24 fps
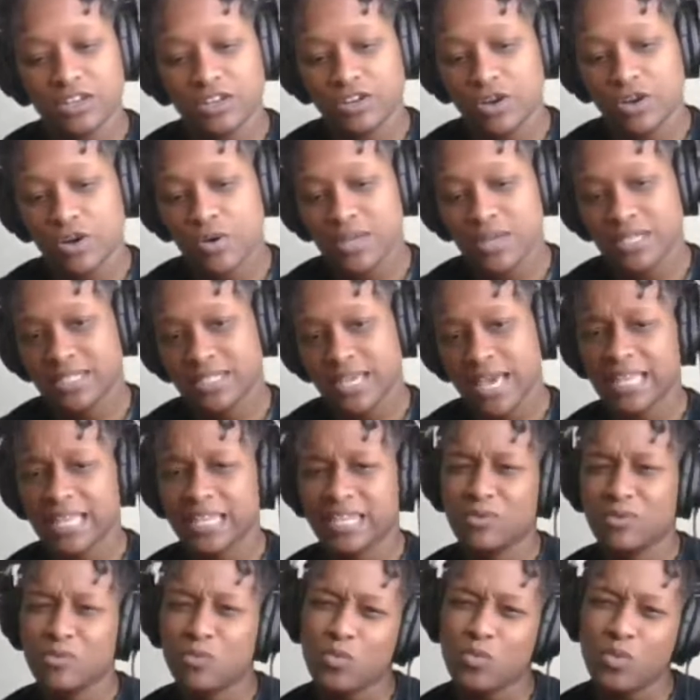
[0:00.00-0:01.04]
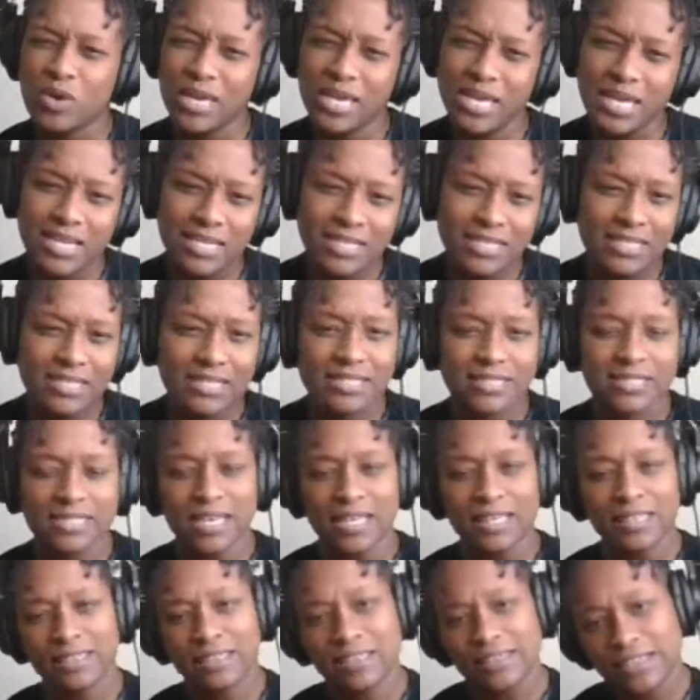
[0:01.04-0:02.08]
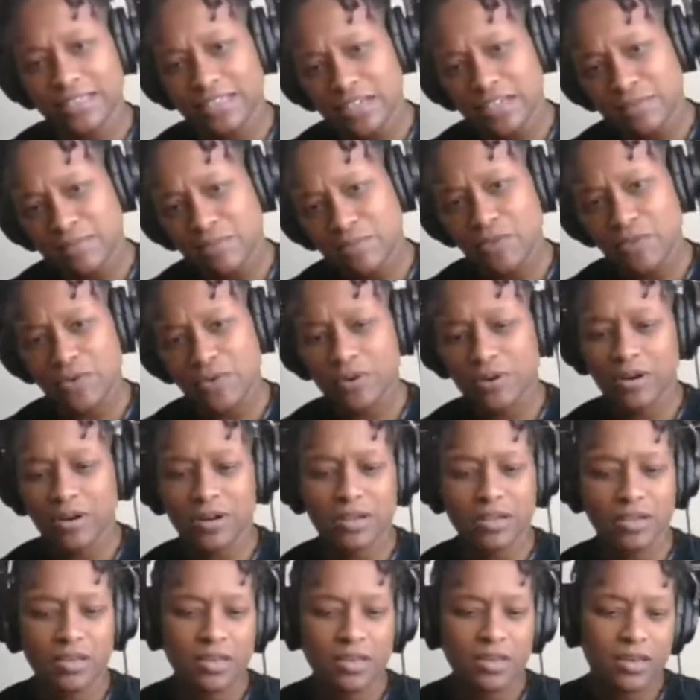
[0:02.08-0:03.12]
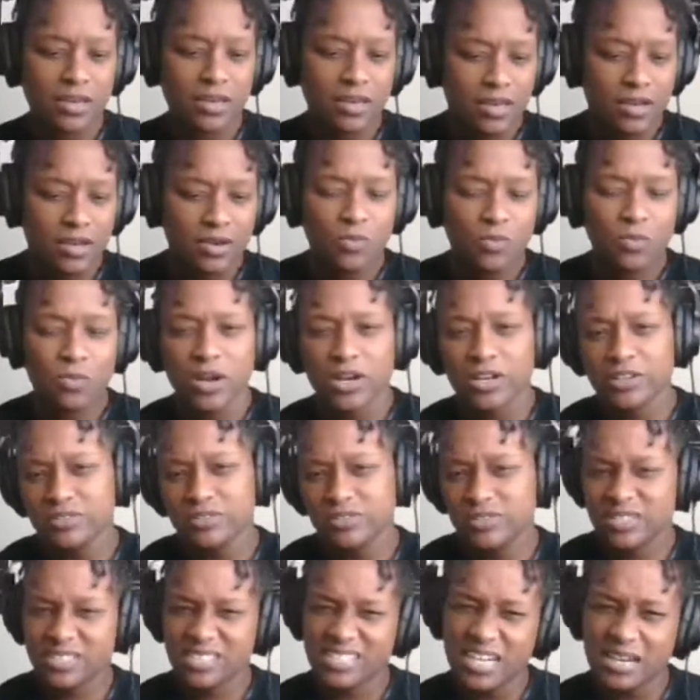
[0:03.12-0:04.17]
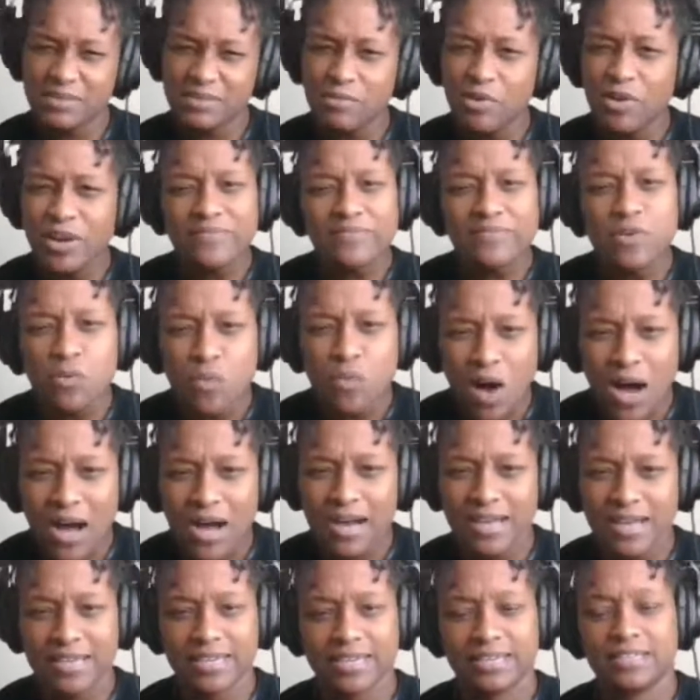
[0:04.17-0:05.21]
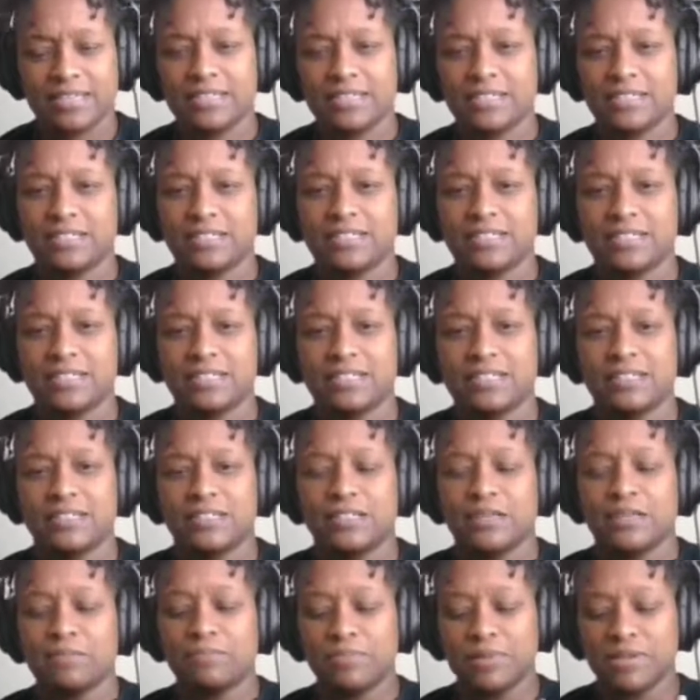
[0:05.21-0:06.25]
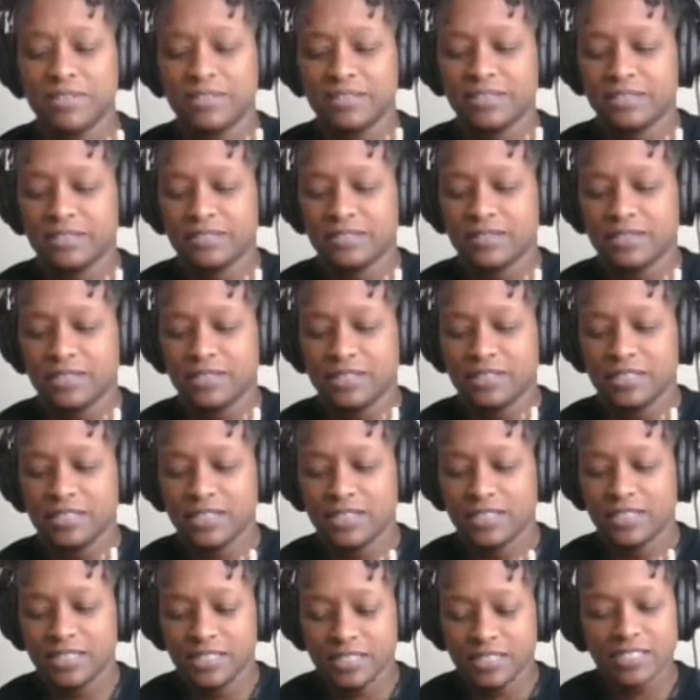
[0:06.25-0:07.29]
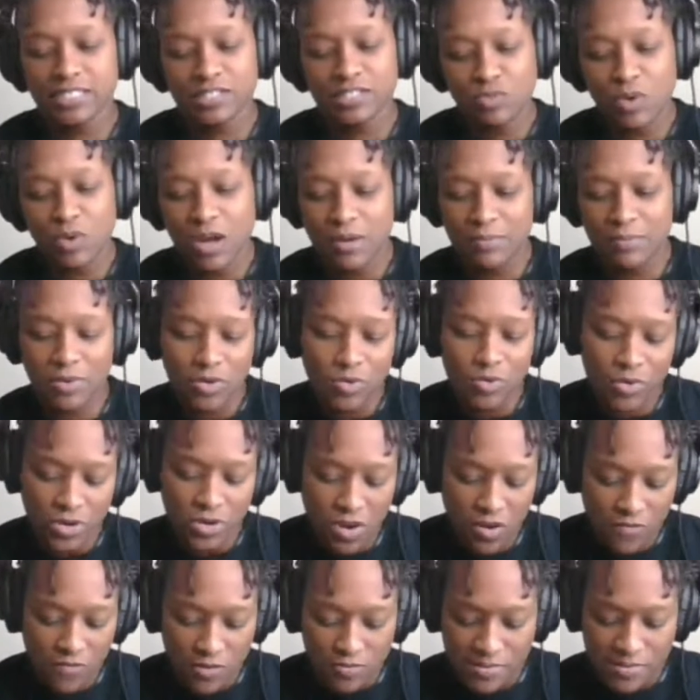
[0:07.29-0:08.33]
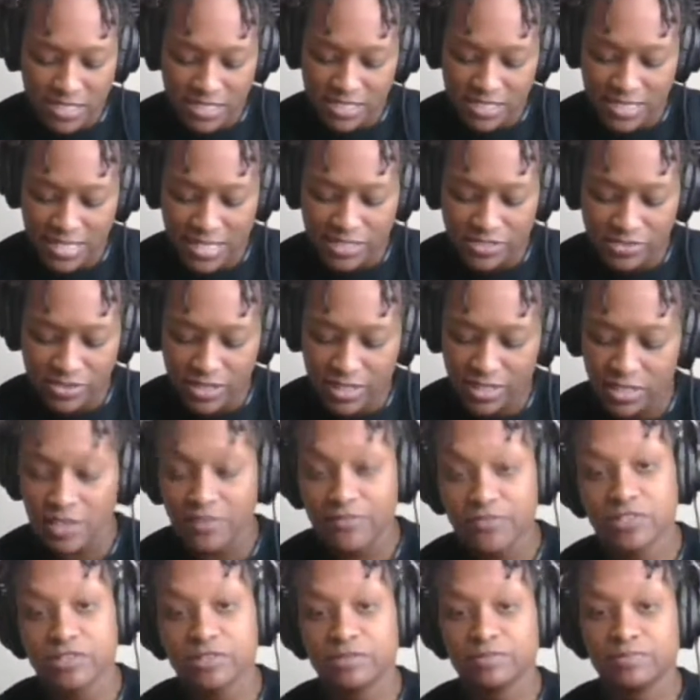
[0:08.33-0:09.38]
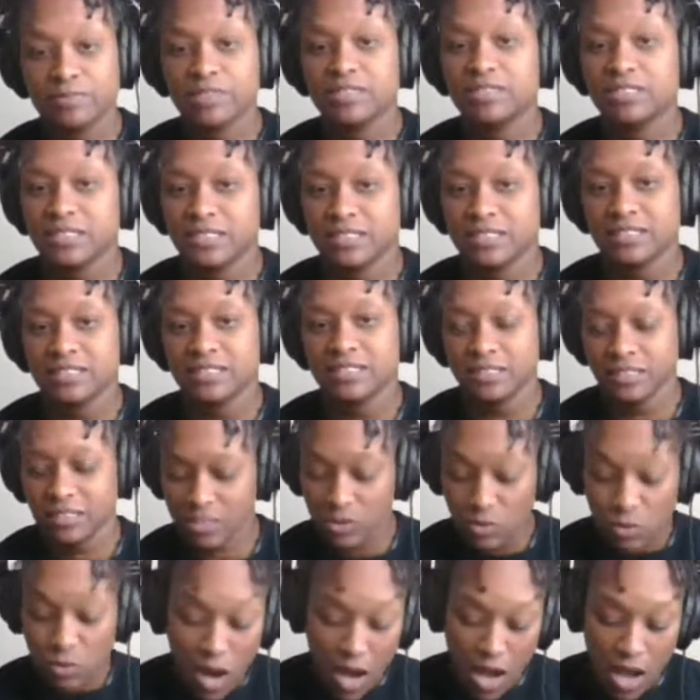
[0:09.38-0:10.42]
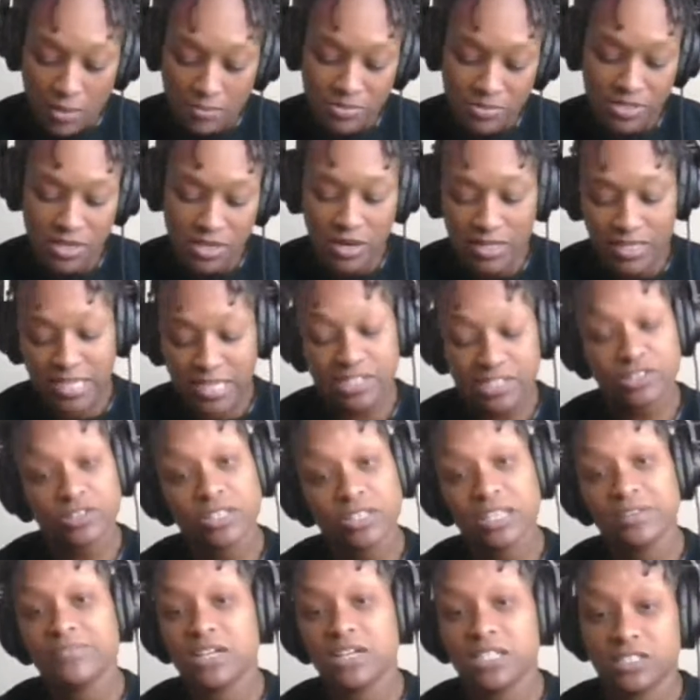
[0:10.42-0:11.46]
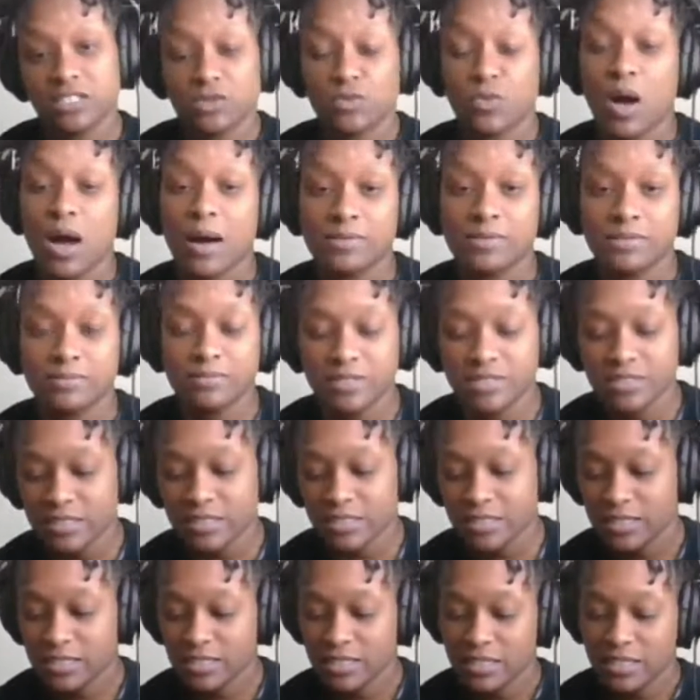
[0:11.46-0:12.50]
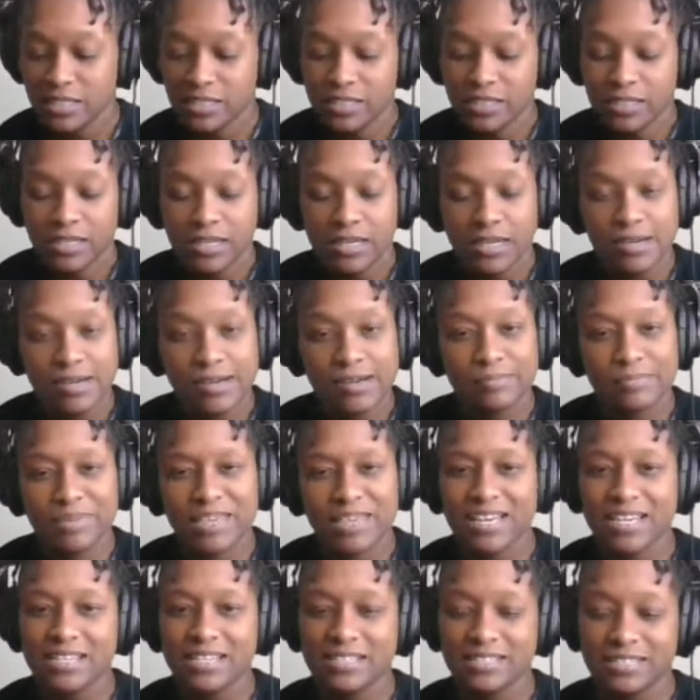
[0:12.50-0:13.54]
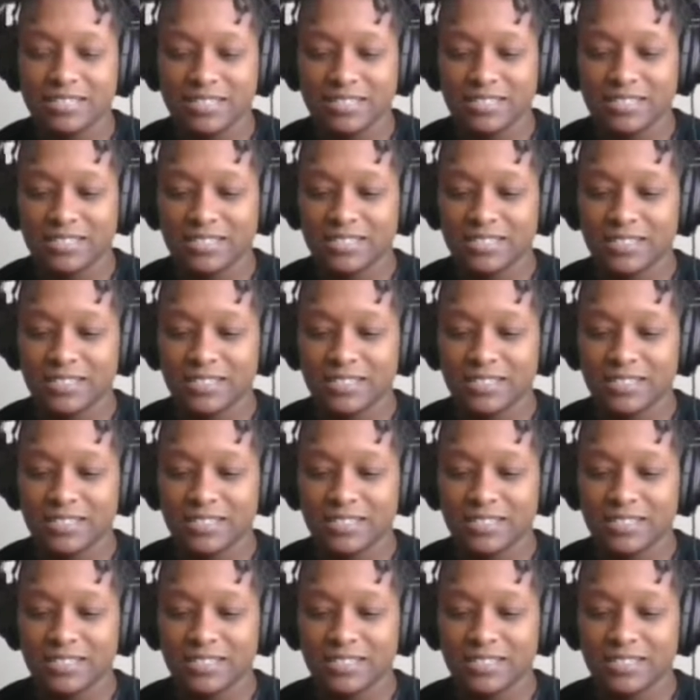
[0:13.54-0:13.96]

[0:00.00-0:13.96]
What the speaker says: know exactly when to set them, or where you should set them, or even why. But this is why I'm going over Miss Nedra Glover's book, Nedra Glover Tawwab's book, because